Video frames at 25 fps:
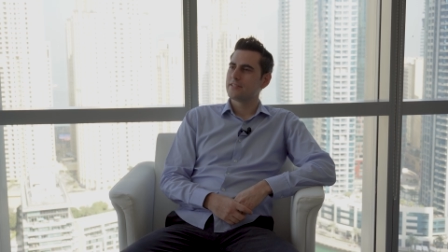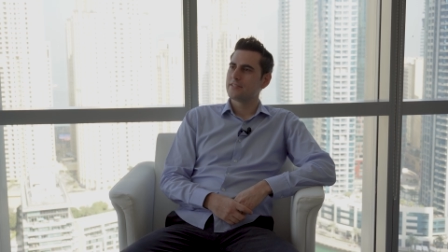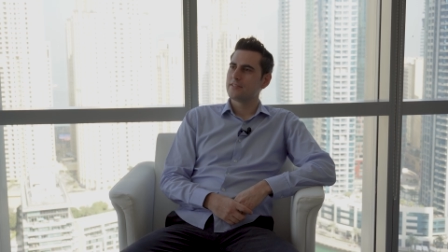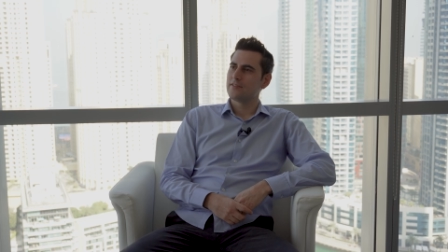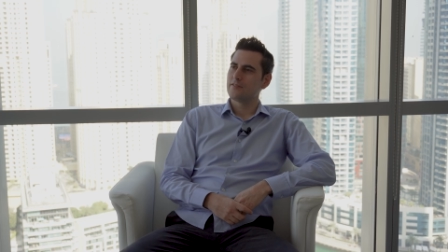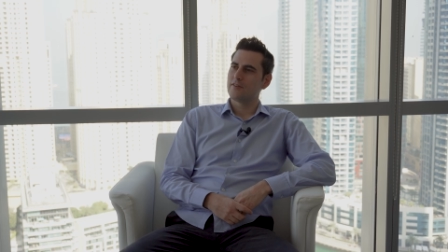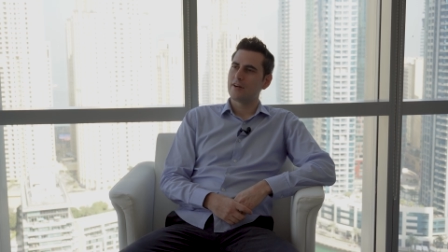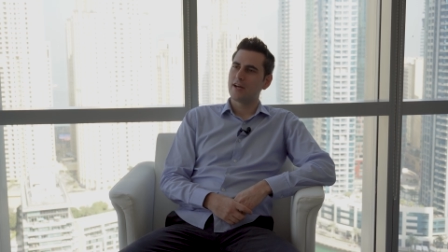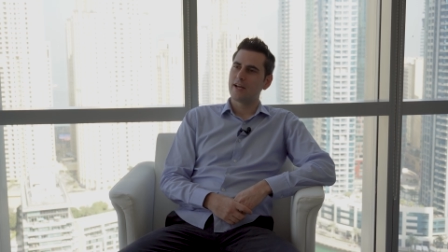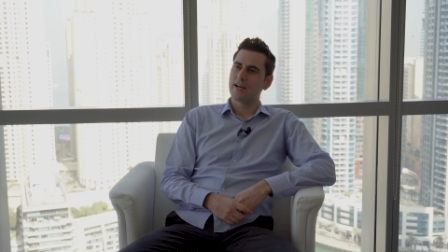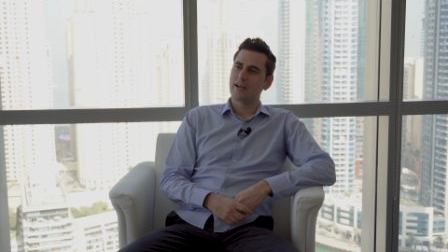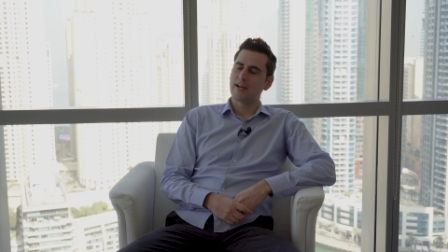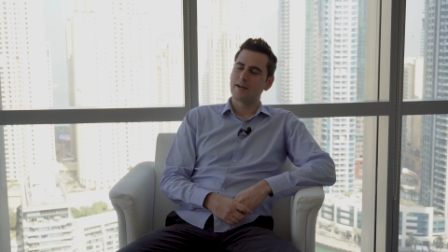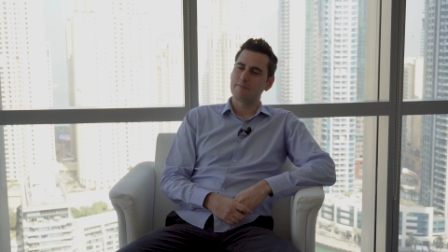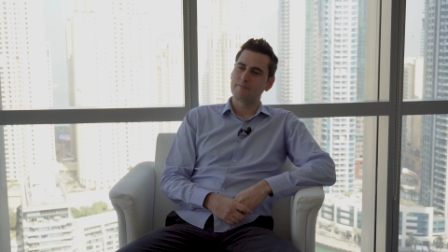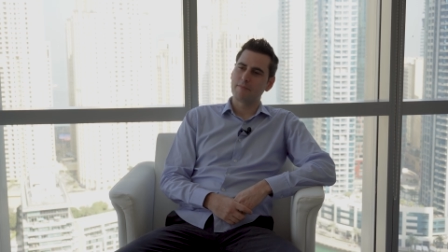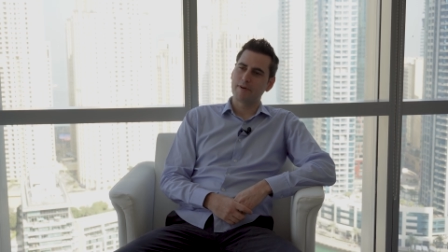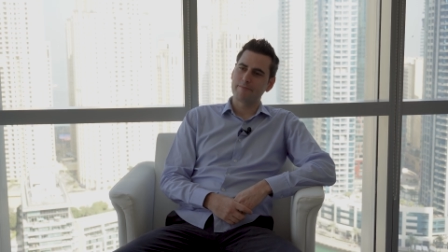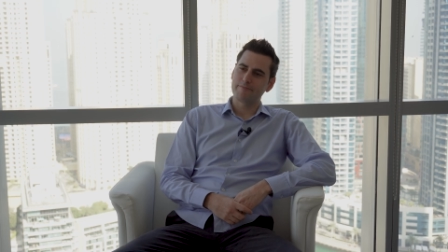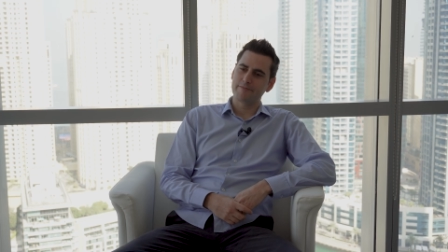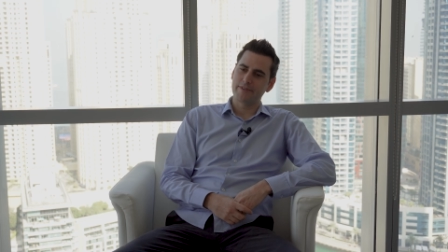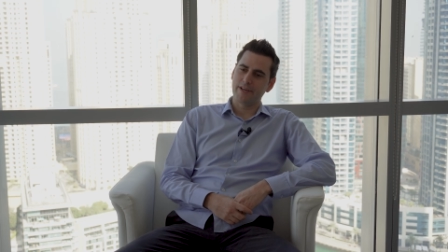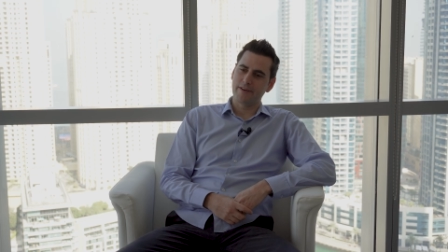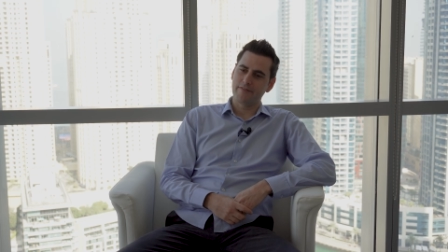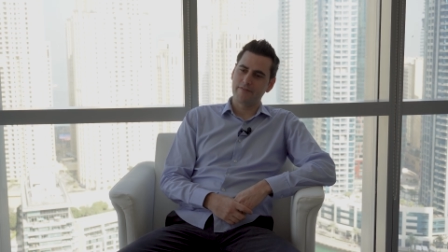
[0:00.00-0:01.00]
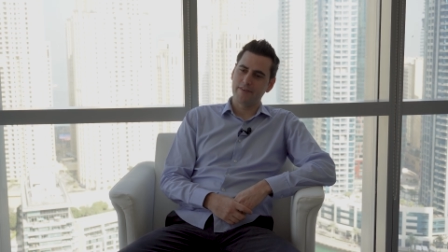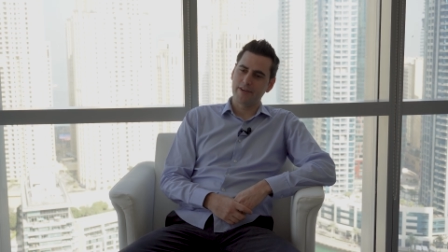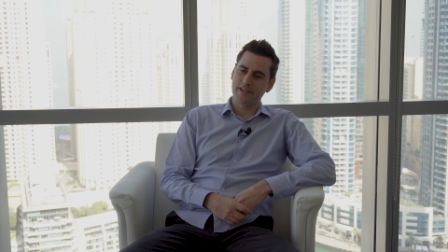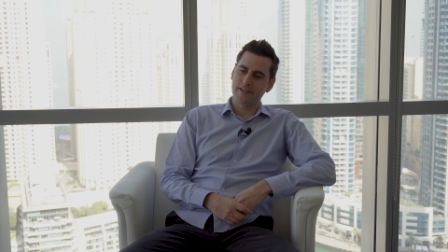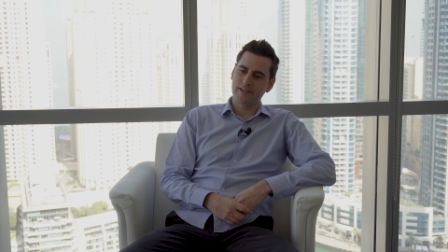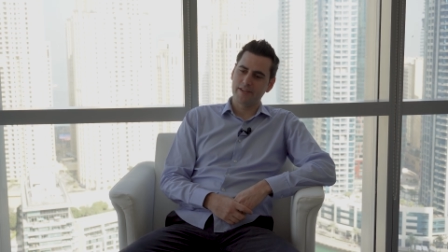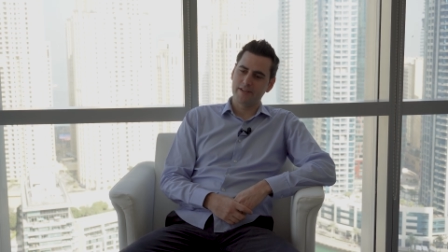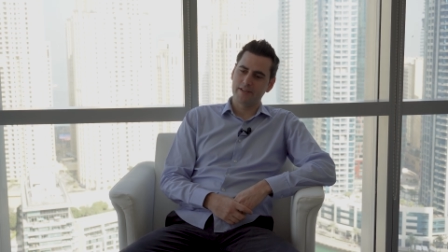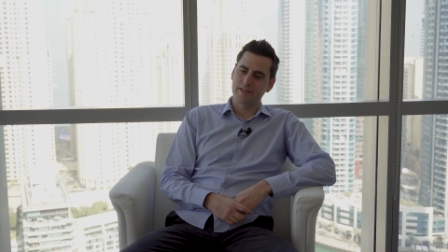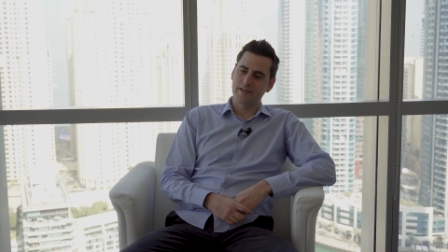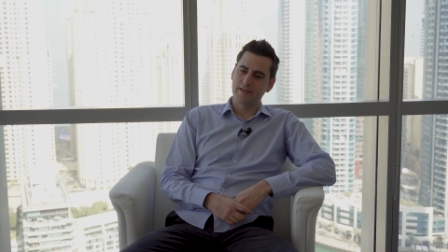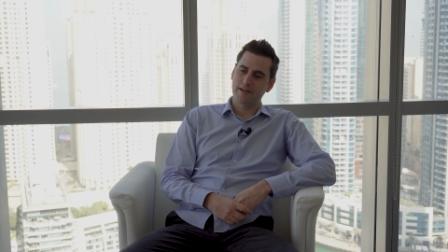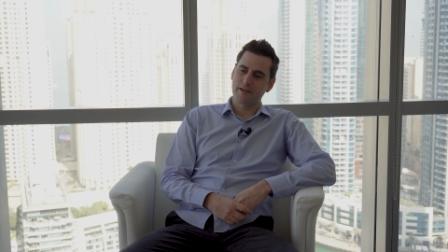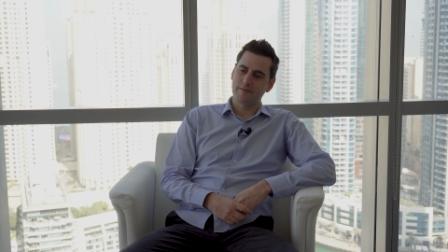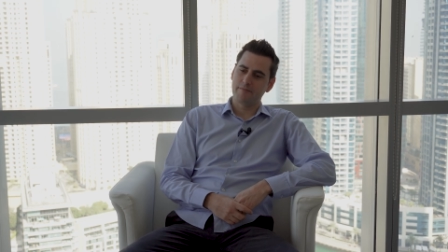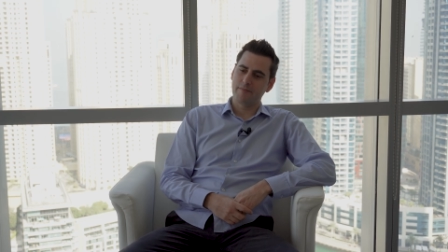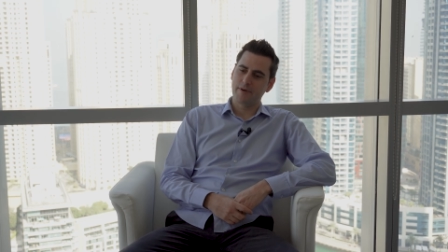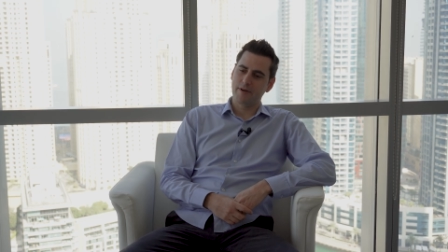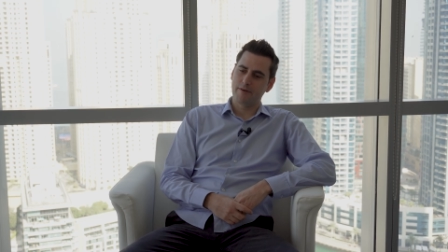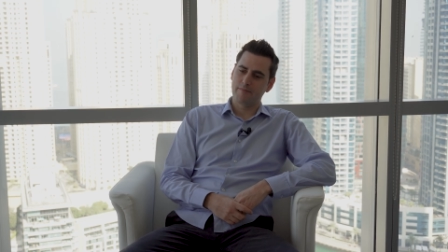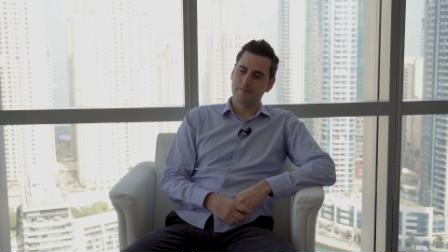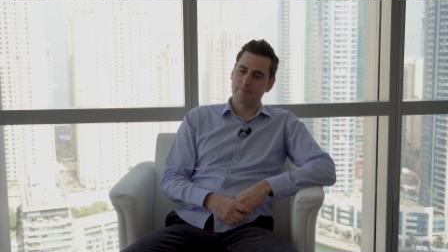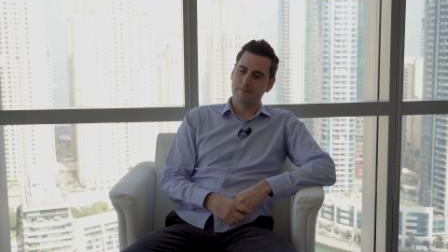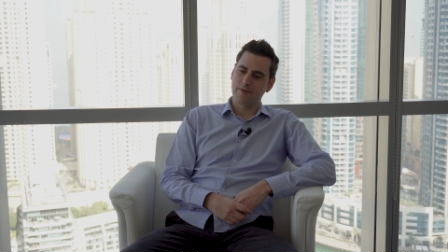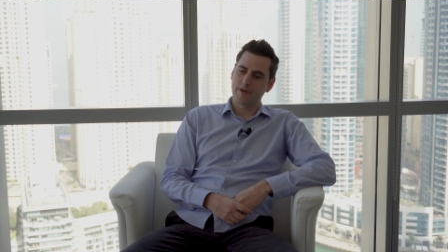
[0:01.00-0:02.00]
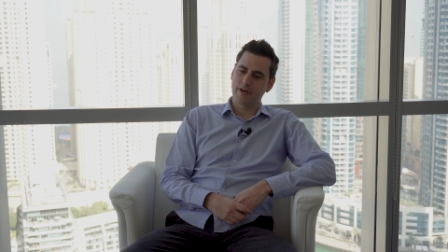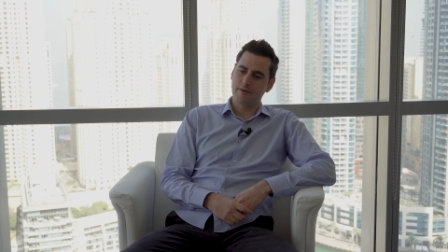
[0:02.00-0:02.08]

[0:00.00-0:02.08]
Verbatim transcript: No, I, am I'm, I'm definitely a, a,